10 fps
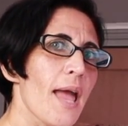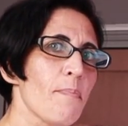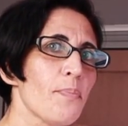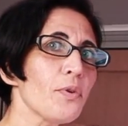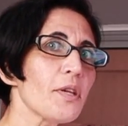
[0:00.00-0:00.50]
I
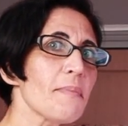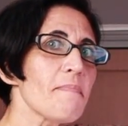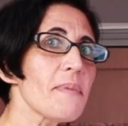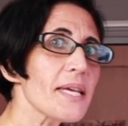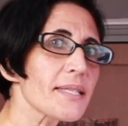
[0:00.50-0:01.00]
put the
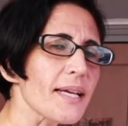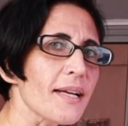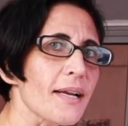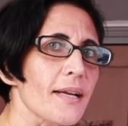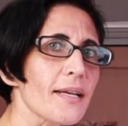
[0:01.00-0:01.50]

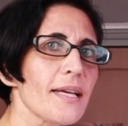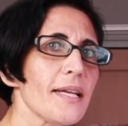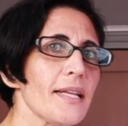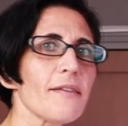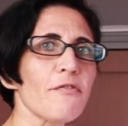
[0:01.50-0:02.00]
mixer in the